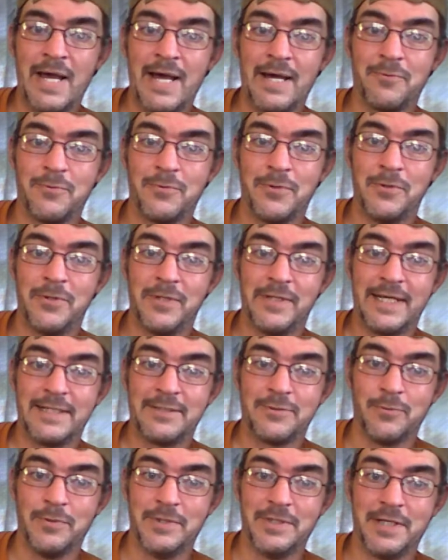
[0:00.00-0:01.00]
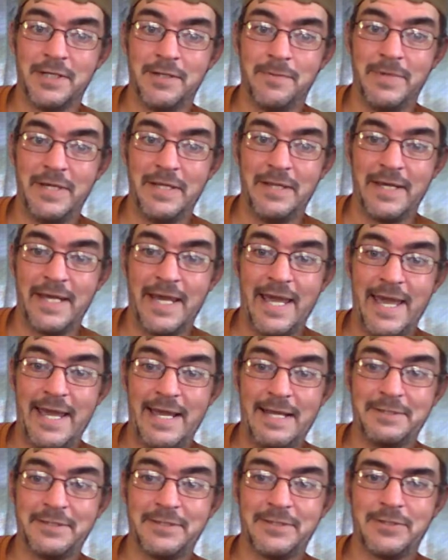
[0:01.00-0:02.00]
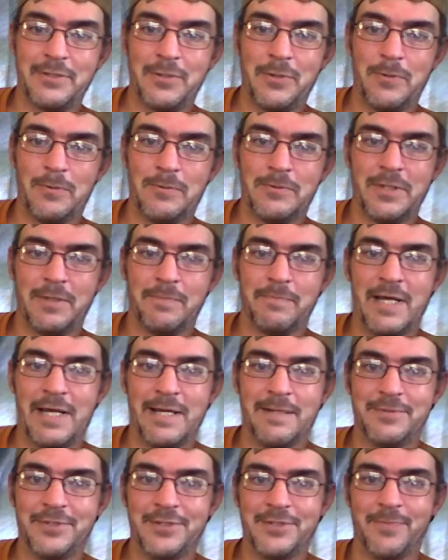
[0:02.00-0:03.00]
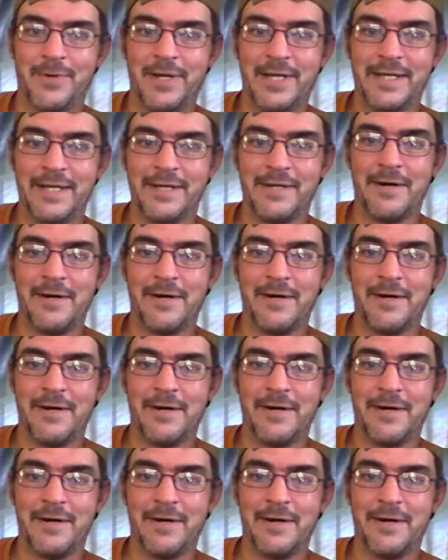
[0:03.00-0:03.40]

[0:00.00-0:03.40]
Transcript: I don't know that that's always going to be the case, so sometimes this might